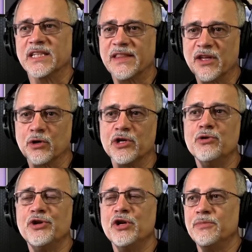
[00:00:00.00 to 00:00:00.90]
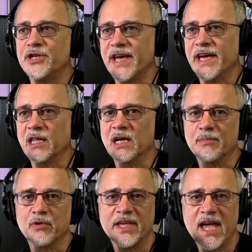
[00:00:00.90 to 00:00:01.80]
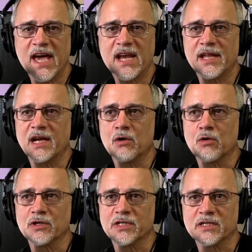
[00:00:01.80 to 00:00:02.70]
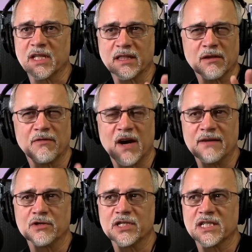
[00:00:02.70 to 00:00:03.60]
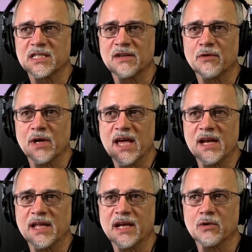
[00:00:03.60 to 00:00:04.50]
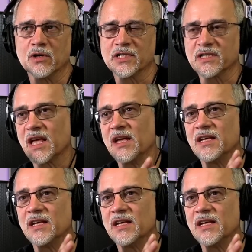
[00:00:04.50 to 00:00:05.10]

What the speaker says: get their YouTube channel up, or the editing courses, like the 5 or 6 different editing courses.